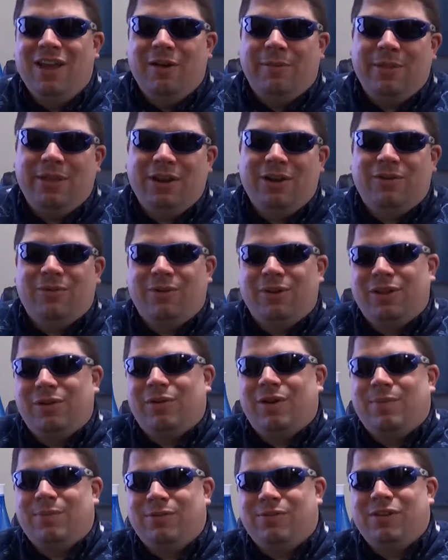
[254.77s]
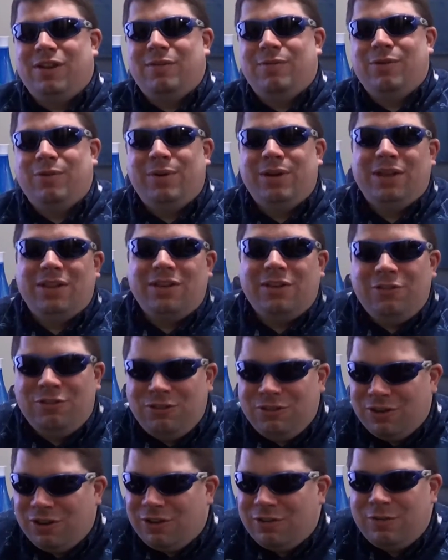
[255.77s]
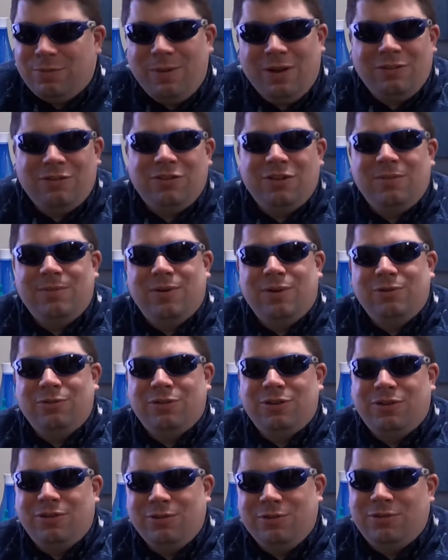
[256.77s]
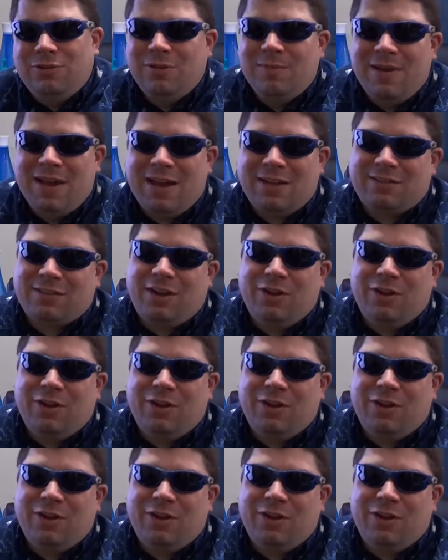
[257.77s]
but they don't really represent them the way that they should, especially Bose Acoustimass.